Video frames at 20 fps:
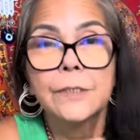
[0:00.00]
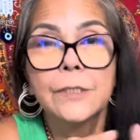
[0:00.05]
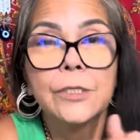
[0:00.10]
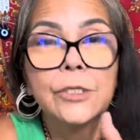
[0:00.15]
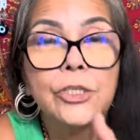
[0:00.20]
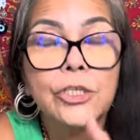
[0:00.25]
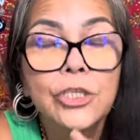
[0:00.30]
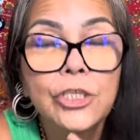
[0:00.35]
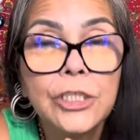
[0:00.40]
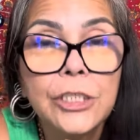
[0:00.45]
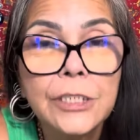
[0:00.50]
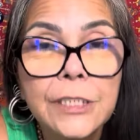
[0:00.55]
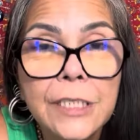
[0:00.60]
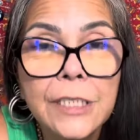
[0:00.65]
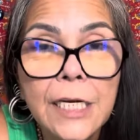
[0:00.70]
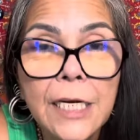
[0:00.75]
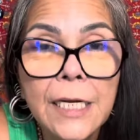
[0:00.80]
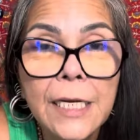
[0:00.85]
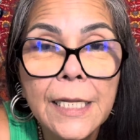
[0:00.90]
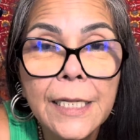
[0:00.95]
You're going to
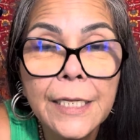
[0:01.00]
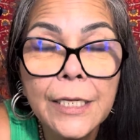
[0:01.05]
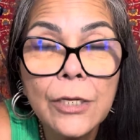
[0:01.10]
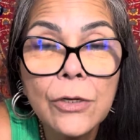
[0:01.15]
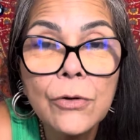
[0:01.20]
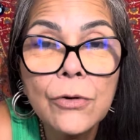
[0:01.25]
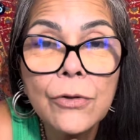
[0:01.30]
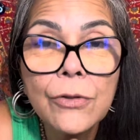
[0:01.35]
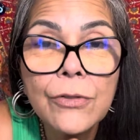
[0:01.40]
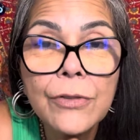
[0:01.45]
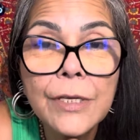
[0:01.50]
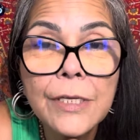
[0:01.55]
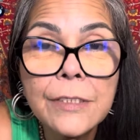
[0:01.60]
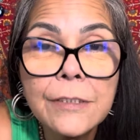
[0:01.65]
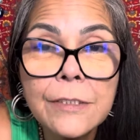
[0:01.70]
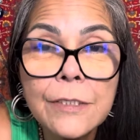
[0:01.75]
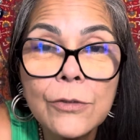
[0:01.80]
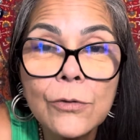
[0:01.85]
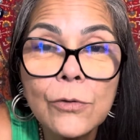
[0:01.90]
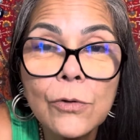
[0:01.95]
start letting go of things
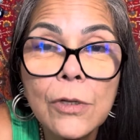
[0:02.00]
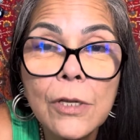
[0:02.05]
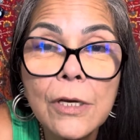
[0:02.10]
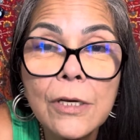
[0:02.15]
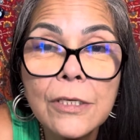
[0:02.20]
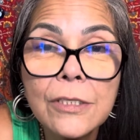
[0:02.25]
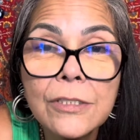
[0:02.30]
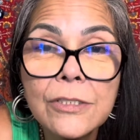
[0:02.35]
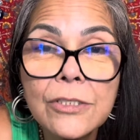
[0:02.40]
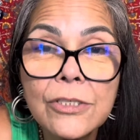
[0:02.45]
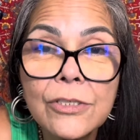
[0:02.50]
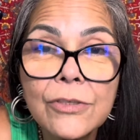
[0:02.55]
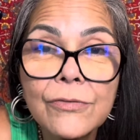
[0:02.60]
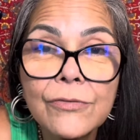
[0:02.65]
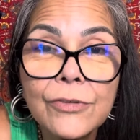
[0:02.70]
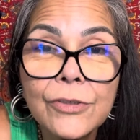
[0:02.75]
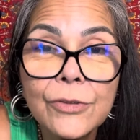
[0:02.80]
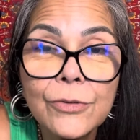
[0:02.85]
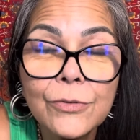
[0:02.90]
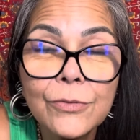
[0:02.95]
that no longer serve
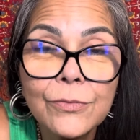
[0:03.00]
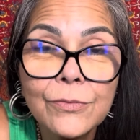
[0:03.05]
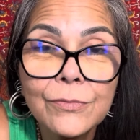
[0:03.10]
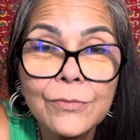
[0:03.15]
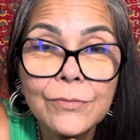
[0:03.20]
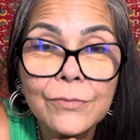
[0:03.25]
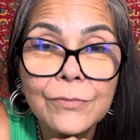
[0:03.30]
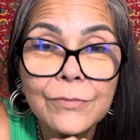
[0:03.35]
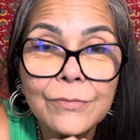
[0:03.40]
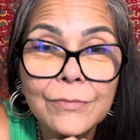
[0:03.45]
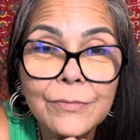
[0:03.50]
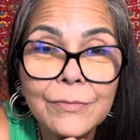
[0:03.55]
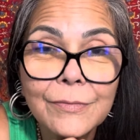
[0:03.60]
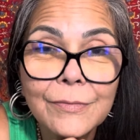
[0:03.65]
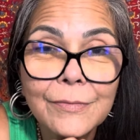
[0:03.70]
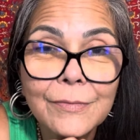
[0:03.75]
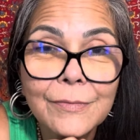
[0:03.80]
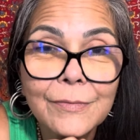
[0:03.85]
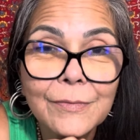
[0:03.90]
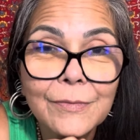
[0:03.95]
you.
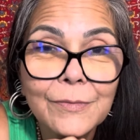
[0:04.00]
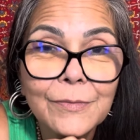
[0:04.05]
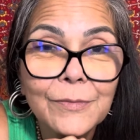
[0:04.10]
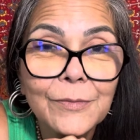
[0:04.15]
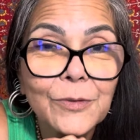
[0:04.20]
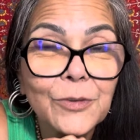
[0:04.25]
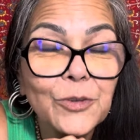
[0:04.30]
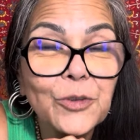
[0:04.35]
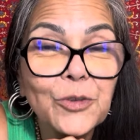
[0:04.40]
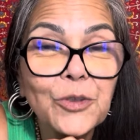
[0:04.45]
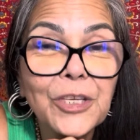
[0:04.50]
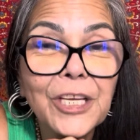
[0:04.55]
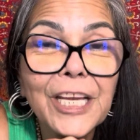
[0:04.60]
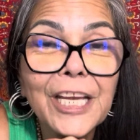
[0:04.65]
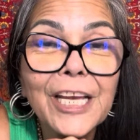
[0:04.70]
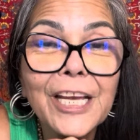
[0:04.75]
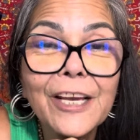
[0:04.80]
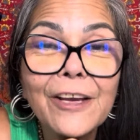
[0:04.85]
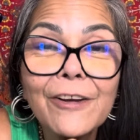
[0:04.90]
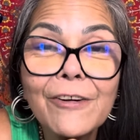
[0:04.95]
You
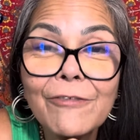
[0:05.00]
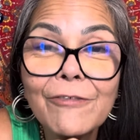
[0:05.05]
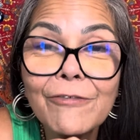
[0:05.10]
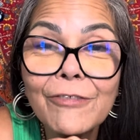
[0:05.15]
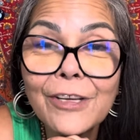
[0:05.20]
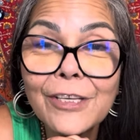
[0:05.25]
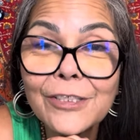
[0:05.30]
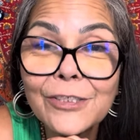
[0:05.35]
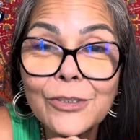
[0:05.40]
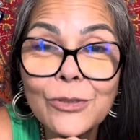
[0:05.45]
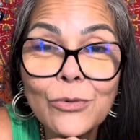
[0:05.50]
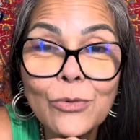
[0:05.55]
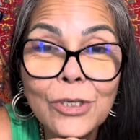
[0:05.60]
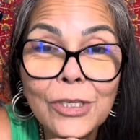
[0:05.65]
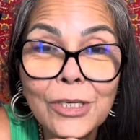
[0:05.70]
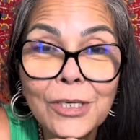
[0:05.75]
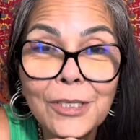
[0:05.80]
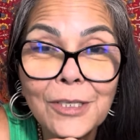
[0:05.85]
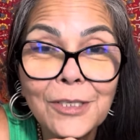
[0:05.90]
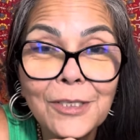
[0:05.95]
can't fix the
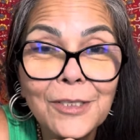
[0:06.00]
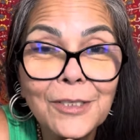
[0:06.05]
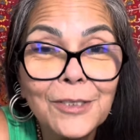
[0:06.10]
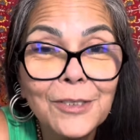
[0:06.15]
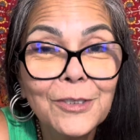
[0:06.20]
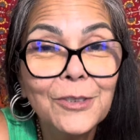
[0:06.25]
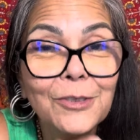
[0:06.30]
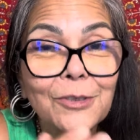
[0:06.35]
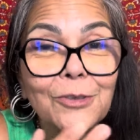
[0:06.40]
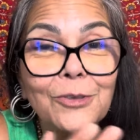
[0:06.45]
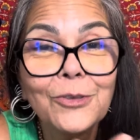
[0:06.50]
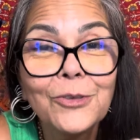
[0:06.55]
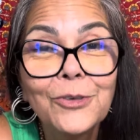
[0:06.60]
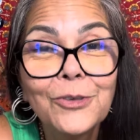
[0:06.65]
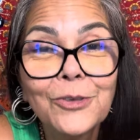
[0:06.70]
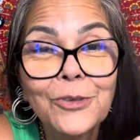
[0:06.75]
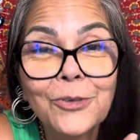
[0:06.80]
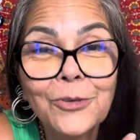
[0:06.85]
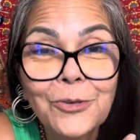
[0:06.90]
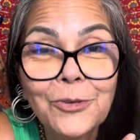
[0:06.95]
world. You
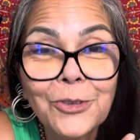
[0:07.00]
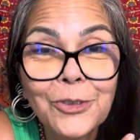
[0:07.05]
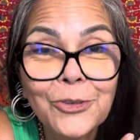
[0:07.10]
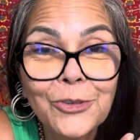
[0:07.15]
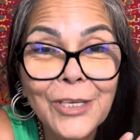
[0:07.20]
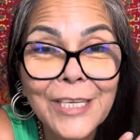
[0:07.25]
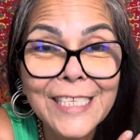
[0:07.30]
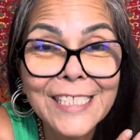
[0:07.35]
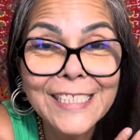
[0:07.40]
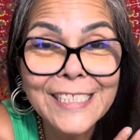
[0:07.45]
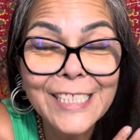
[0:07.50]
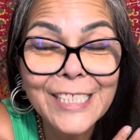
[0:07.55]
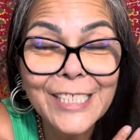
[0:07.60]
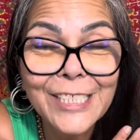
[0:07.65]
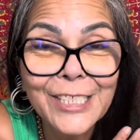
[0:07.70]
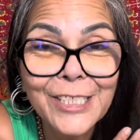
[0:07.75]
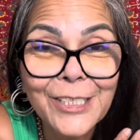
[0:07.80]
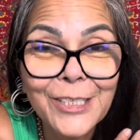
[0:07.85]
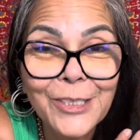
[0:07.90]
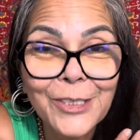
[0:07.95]
can only try to take
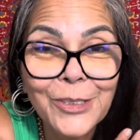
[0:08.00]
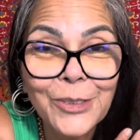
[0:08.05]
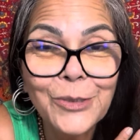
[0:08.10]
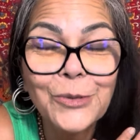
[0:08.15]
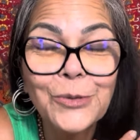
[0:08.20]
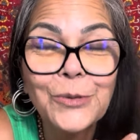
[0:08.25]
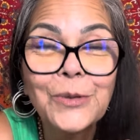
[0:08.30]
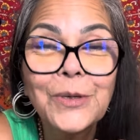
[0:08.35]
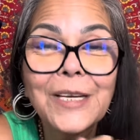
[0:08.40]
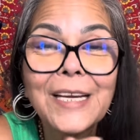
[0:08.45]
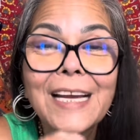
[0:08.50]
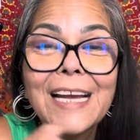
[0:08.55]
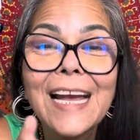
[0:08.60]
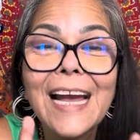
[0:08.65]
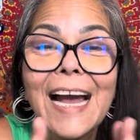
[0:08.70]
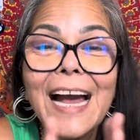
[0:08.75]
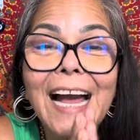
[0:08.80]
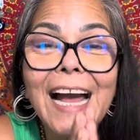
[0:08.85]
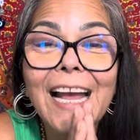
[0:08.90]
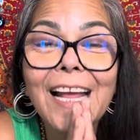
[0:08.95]
care of you.
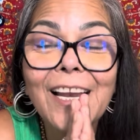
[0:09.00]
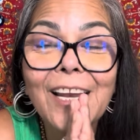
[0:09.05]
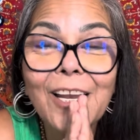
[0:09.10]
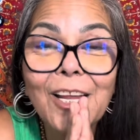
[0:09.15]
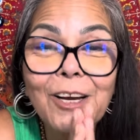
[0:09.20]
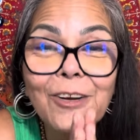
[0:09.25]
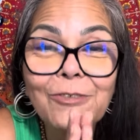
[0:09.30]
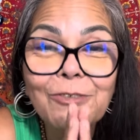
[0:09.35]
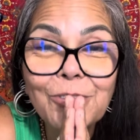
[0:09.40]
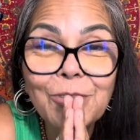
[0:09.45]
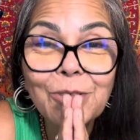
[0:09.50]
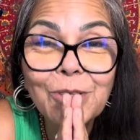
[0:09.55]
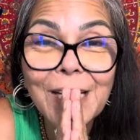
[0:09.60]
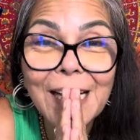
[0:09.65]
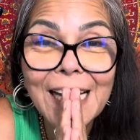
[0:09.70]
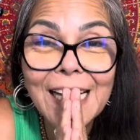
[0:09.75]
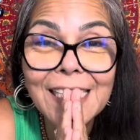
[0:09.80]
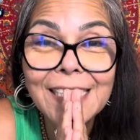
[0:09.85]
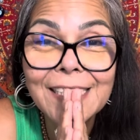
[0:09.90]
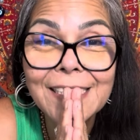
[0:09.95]
I love you
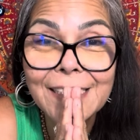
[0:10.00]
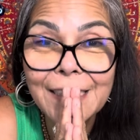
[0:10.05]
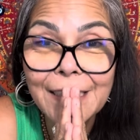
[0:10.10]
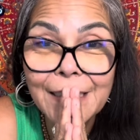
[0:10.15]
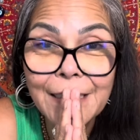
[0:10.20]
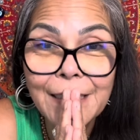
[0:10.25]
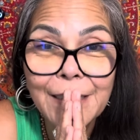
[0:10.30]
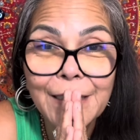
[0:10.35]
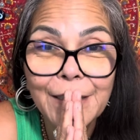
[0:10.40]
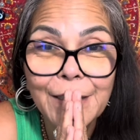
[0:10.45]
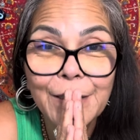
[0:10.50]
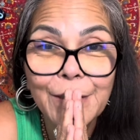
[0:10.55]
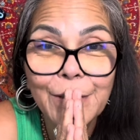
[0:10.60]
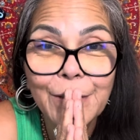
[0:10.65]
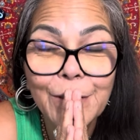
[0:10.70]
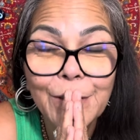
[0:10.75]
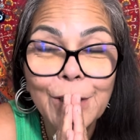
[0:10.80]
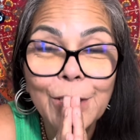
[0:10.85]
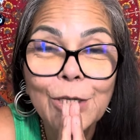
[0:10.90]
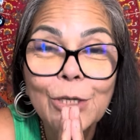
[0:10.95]
guys dearly.
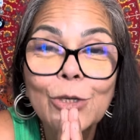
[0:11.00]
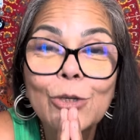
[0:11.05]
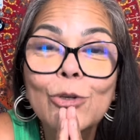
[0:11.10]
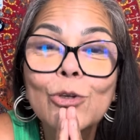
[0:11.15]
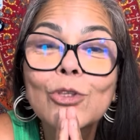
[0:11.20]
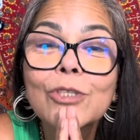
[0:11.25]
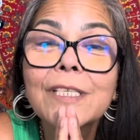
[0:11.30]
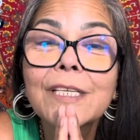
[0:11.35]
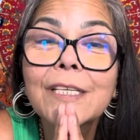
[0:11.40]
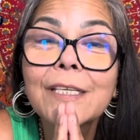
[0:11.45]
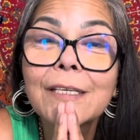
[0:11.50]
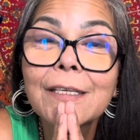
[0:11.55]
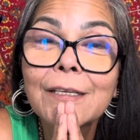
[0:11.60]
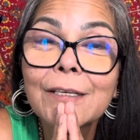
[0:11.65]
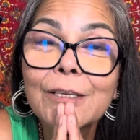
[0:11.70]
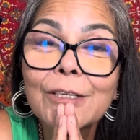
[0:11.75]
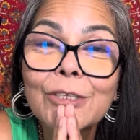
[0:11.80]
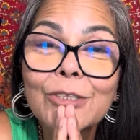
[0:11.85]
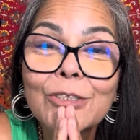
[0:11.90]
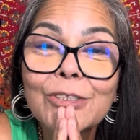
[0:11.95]
You take
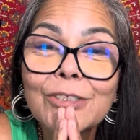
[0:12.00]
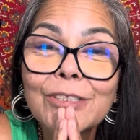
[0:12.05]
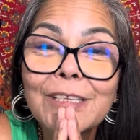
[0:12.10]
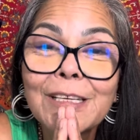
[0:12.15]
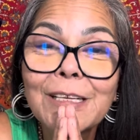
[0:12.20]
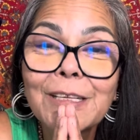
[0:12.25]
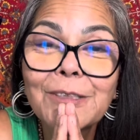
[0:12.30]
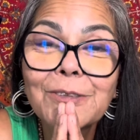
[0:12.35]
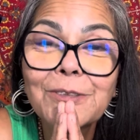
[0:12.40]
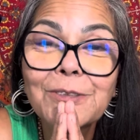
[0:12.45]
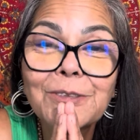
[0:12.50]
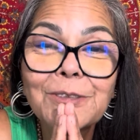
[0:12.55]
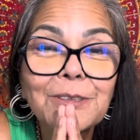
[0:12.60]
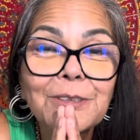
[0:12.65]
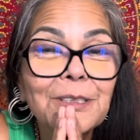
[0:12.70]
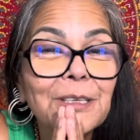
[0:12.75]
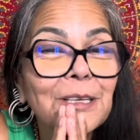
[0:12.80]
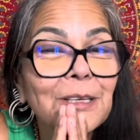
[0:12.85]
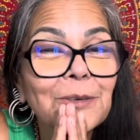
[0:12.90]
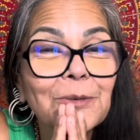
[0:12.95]
care of yourselves,
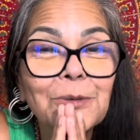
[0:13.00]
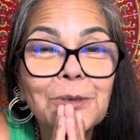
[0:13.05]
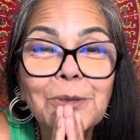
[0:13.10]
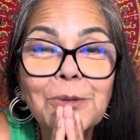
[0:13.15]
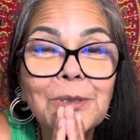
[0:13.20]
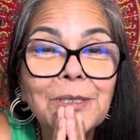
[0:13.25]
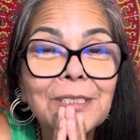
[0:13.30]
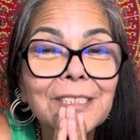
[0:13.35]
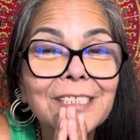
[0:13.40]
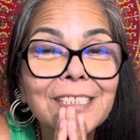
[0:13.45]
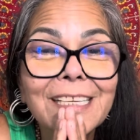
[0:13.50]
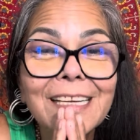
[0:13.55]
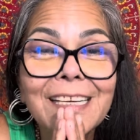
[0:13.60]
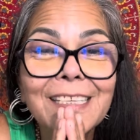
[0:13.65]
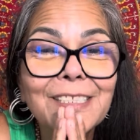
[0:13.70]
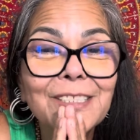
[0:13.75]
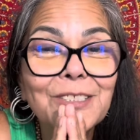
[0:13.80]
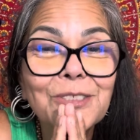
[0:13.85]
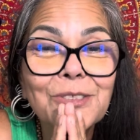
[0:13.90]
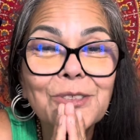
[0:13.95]
and we will chat
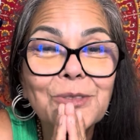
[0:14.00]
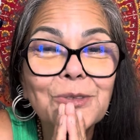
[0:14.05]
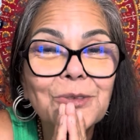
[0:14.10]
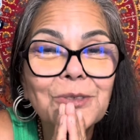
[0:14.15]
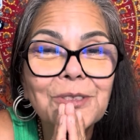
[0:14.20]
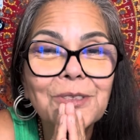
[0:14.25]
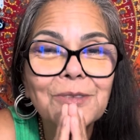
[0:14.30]
soon.